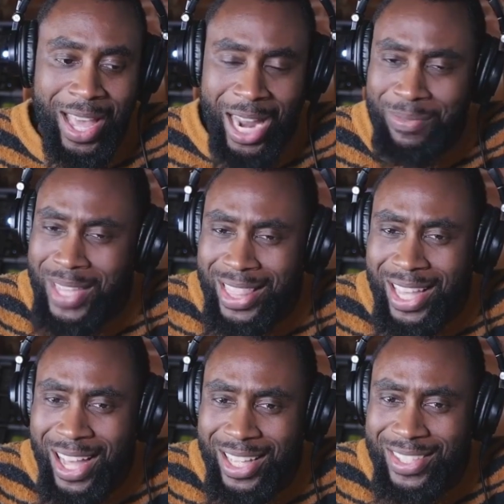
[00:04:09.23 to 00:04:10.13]
I take
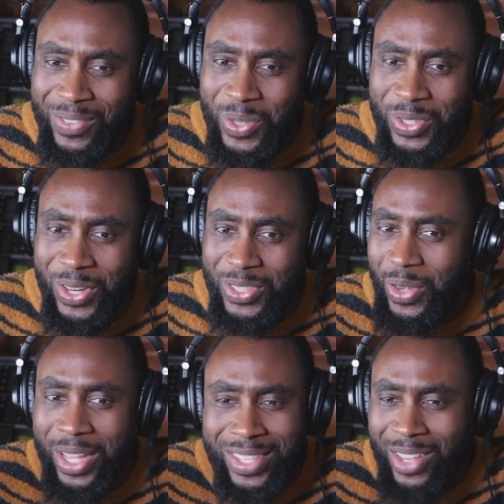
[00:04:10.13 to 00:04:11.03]
that concept so seriously.
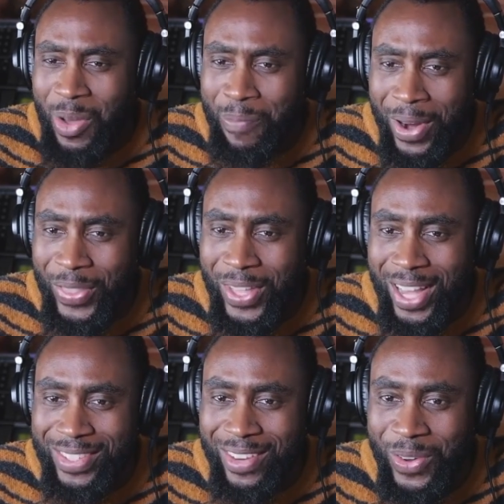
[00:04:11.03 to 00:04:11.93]
I talk about
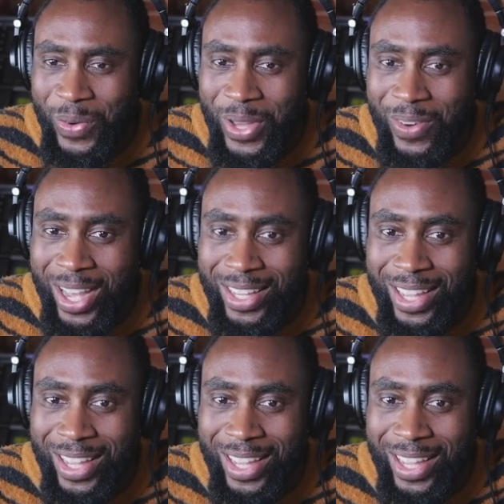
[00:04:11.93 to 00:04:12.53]
marathons every week, right?